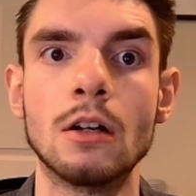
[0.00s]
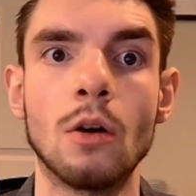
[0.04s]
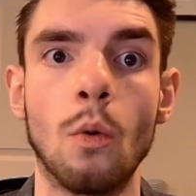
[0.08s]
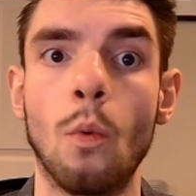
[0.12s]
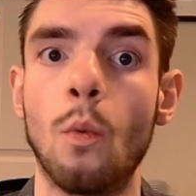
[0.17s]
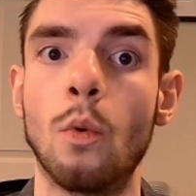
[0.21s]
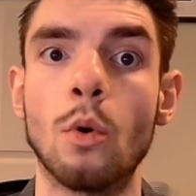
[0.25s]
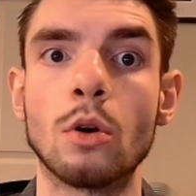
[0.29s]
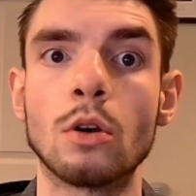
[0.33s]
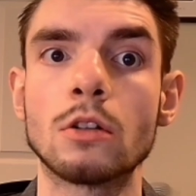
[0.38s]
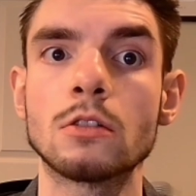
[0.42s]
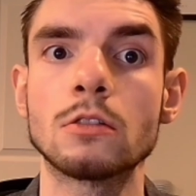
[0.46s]

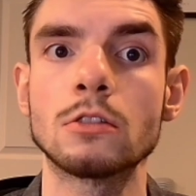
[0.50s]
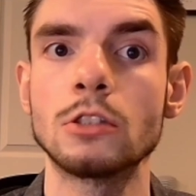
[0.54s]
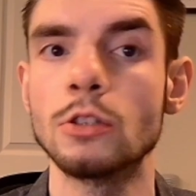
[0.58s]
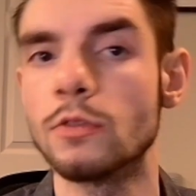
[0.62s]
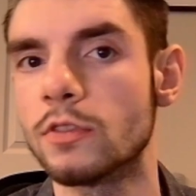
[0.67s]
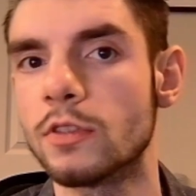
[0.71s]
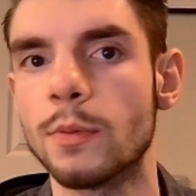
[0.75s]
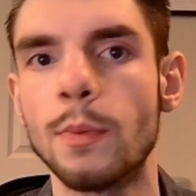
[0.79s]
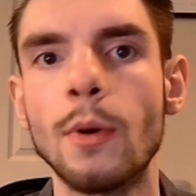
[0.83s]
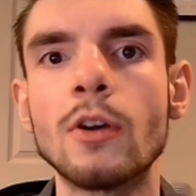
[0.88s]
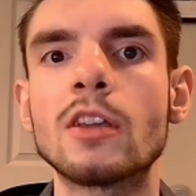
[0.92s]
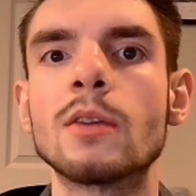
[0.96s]
or use
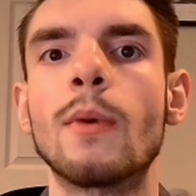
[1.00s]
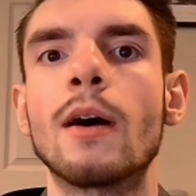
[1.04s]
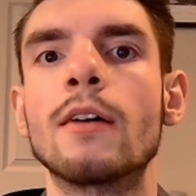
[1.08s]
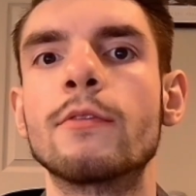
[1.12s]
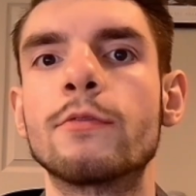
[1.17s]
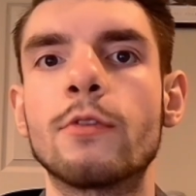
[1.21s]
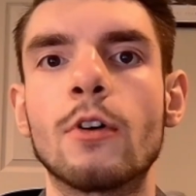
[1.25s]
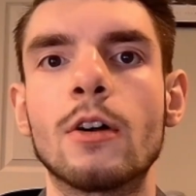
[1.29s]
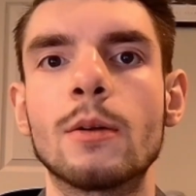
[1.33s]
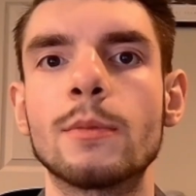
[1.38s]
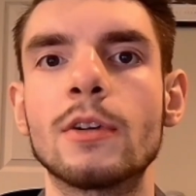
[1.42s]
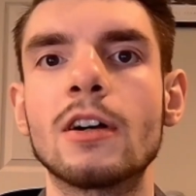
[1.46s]
the Pokemon
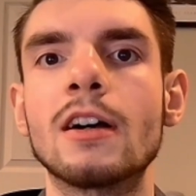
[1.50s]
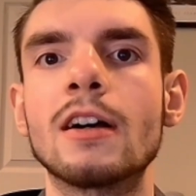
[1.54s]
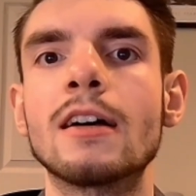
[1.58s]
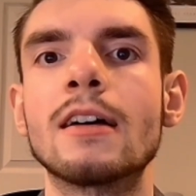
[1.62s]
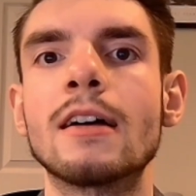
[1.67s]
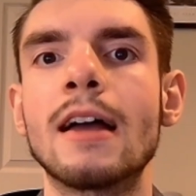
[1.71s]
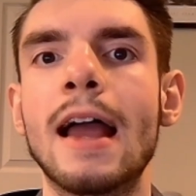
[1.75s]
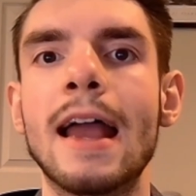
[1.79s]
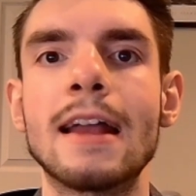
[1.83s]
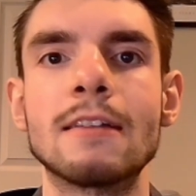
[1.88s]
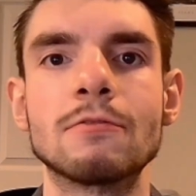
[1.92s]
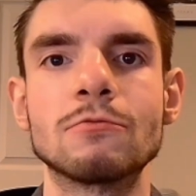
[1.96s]
formula
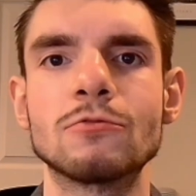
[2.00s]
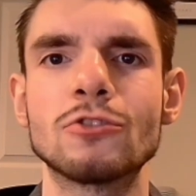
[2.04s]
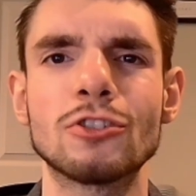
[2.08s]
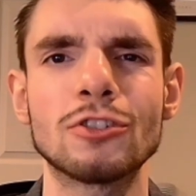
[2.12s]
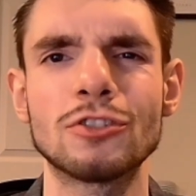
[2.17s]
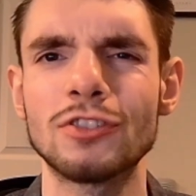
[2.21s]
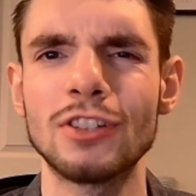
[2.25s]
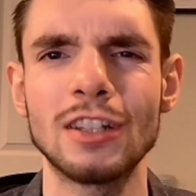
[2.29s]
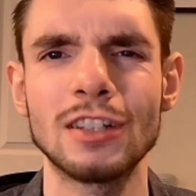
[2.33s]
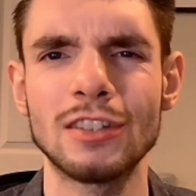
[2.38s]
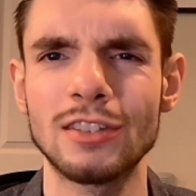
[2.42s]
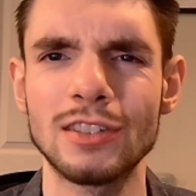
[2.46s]
and
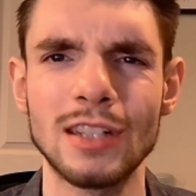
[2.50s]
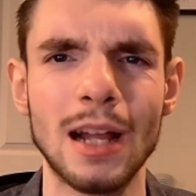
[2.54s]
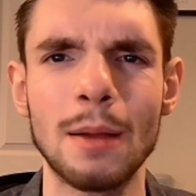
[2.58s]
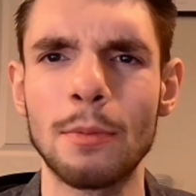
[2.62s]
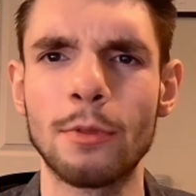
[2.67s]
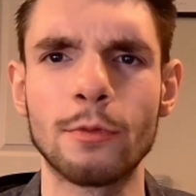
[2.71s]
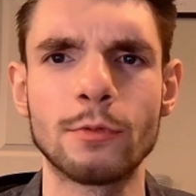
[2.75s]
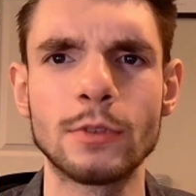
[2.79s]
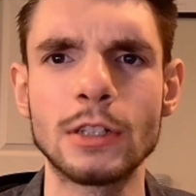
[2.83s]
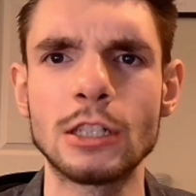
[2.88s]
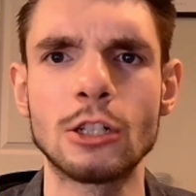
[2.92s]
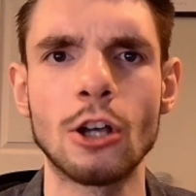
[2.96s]
just take the top
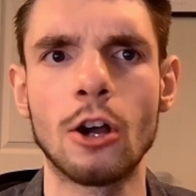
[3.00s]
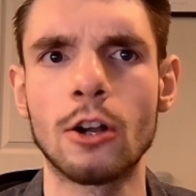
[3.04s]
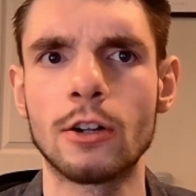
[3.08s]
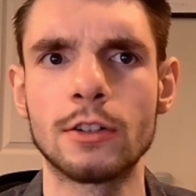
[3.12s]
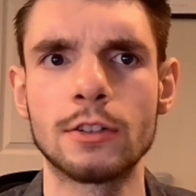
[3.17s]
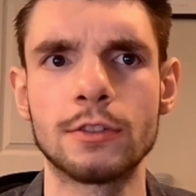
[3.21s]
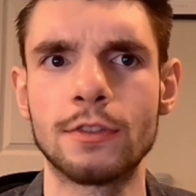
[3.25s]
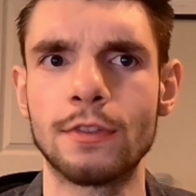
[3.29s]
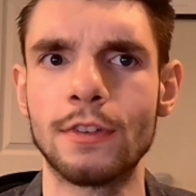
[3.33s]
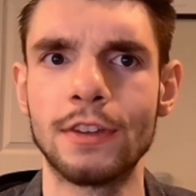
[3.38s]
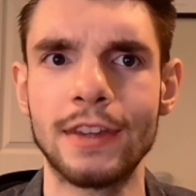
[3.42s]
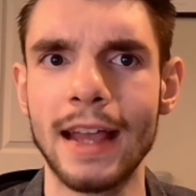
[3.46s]
3
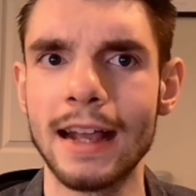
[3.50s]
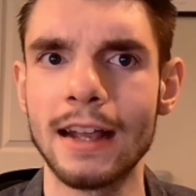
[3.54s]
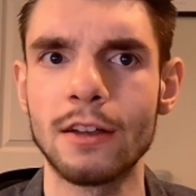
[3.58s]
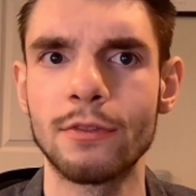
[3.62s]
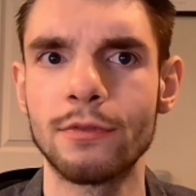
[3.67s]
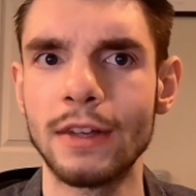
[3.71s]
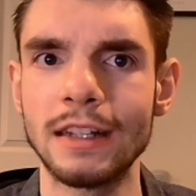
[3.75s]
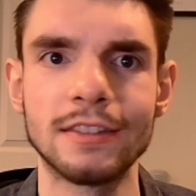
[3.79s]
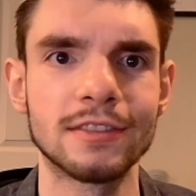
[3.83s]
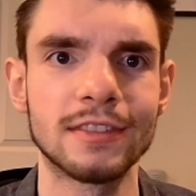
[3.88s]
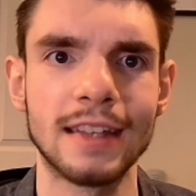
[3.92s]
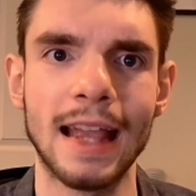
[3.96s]
cards of the deck
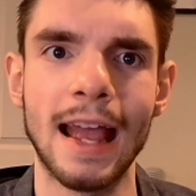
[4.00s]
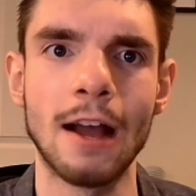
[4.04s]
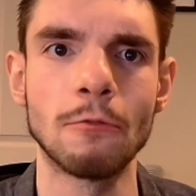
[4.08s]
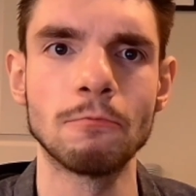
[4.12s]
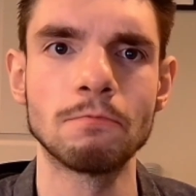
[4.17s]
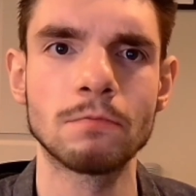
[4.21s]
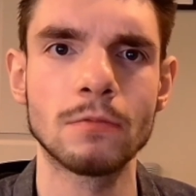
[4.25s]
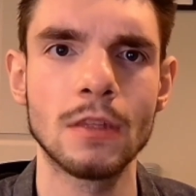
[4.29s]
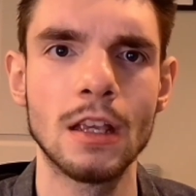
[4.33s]
face down.